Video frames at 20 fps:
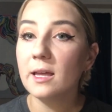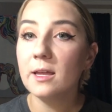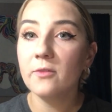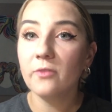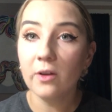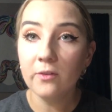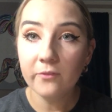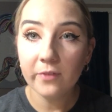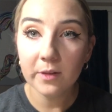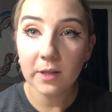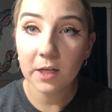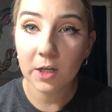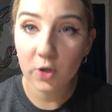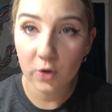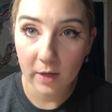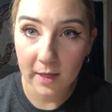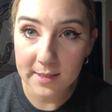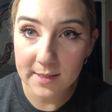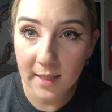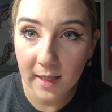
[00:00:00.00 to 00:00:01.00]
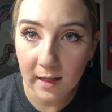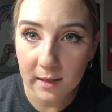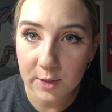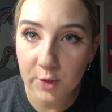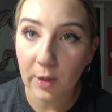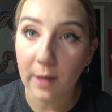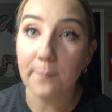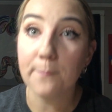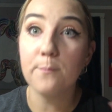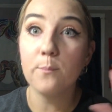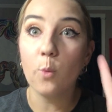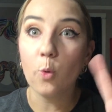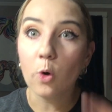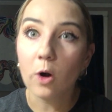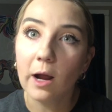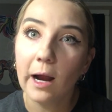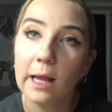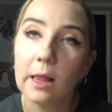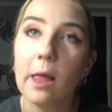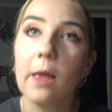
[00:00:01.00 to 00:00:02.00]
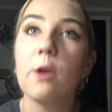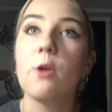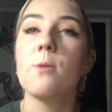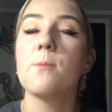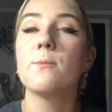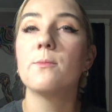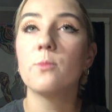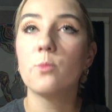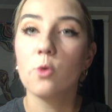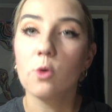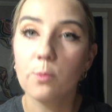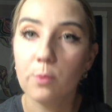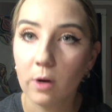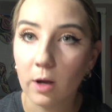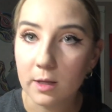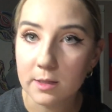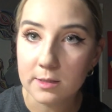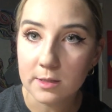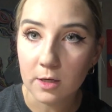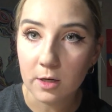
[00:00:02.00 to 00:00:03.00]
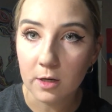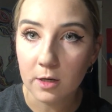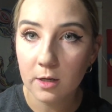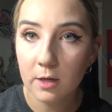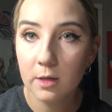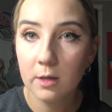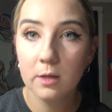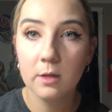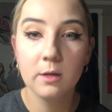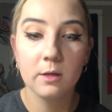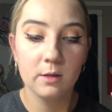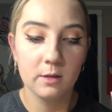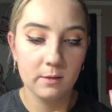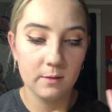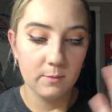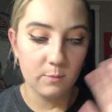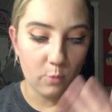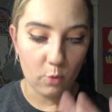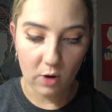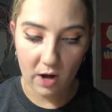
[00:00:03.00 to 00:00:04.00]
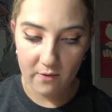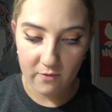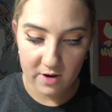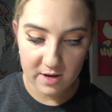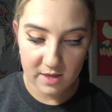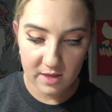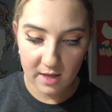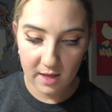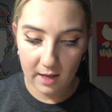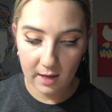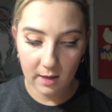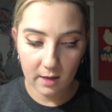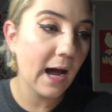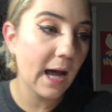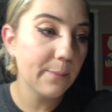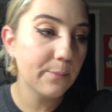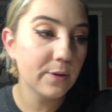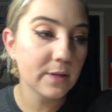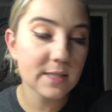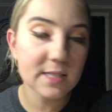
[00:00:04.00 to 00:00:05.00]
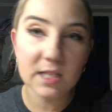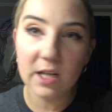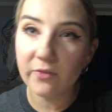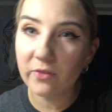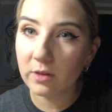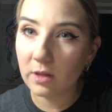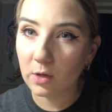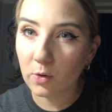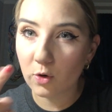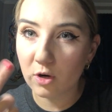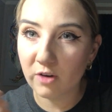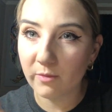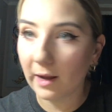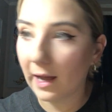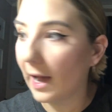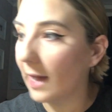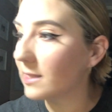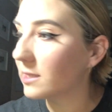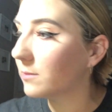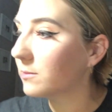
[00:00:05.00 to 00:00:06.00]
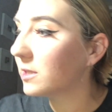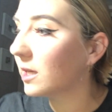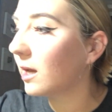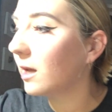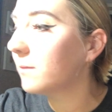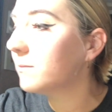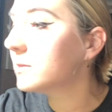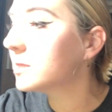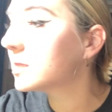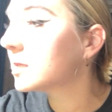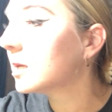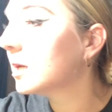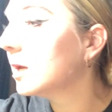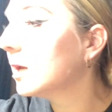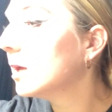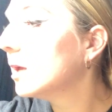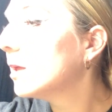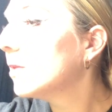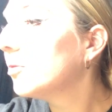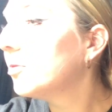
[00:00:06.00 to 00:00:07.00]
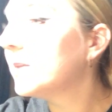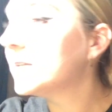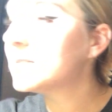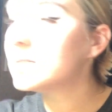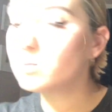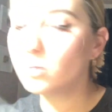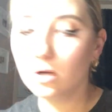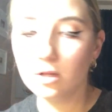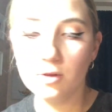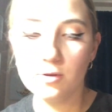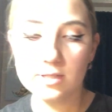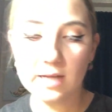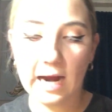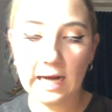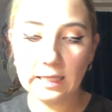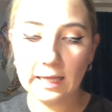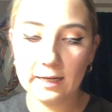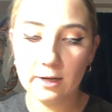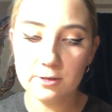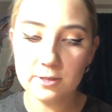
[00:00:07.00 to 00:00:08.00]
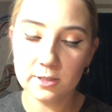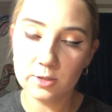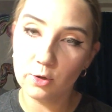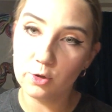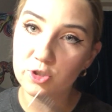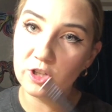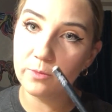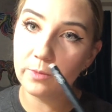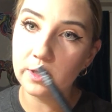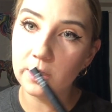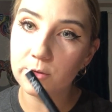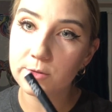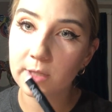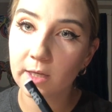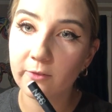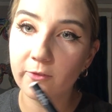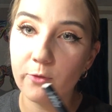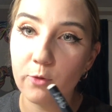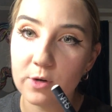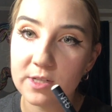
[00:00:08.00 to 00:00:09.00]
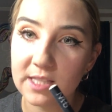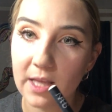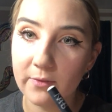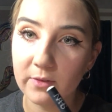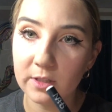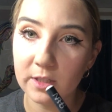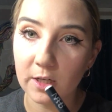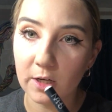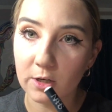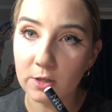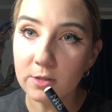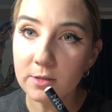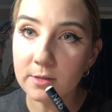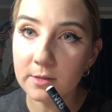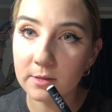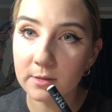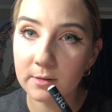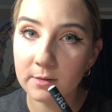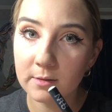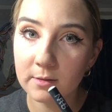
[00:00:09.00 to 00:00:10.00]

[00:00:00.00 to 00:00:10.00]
If I'm feeling crazy, I'll do like more highlighter, more bronzer, more everything. I put stuff in the corner of my eye sometimes. This is one of those eyeliners I told you I've been using for 7 years.